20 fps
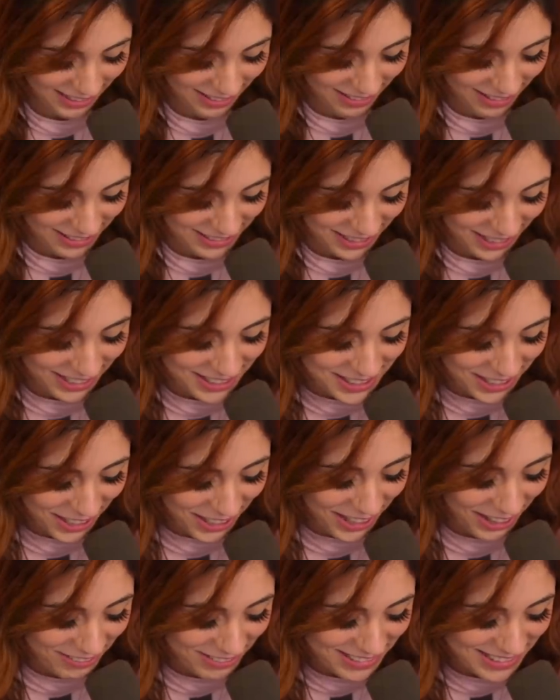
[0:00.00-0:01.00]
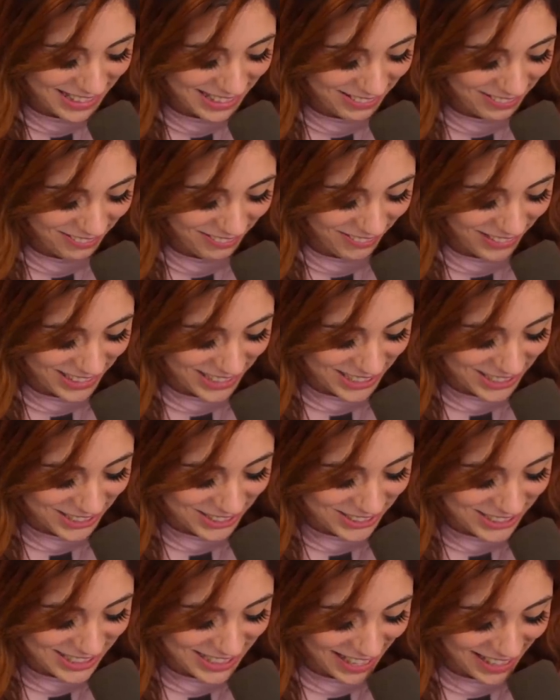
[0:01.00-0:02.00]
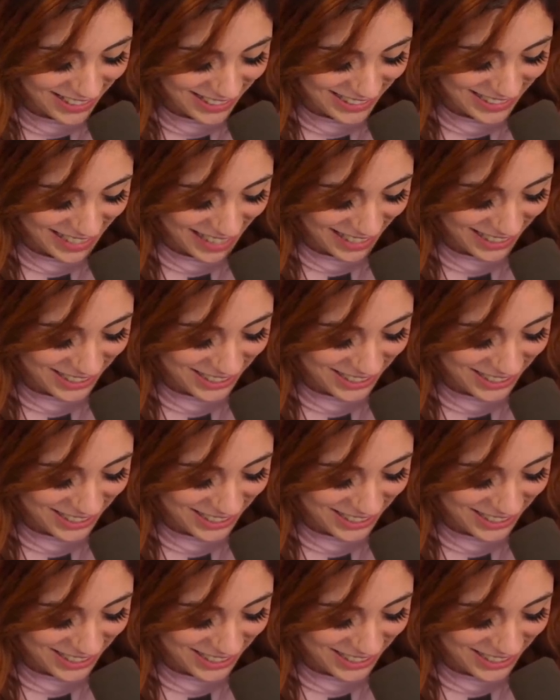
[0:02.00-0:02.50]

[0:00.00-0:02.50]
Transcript: Oh, I thought so. I was like, what are you yelling? I